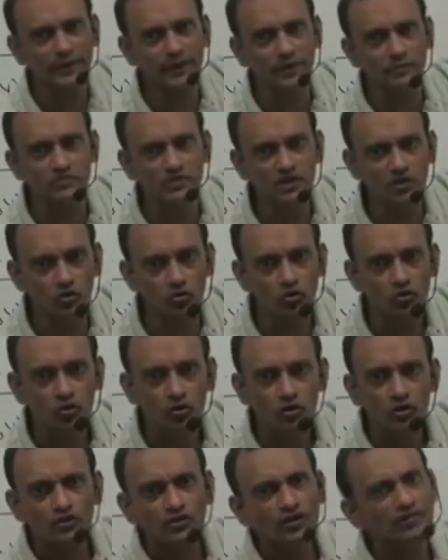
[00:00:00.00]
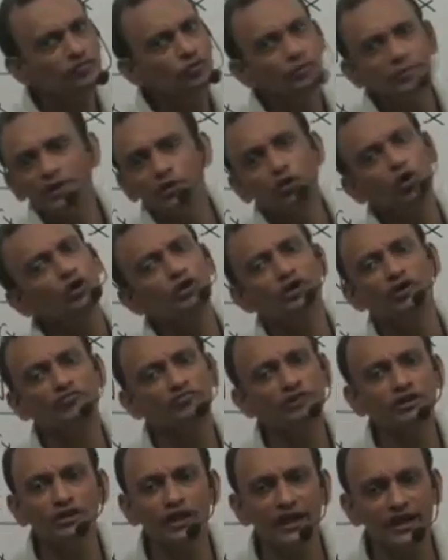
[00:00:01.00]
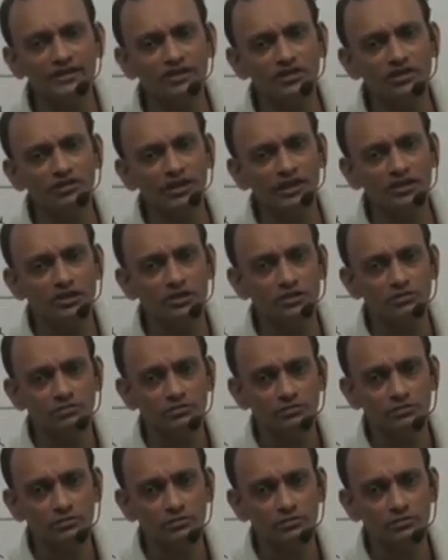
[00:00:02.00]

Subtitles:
becomes 0, there would be no drift in the x direction.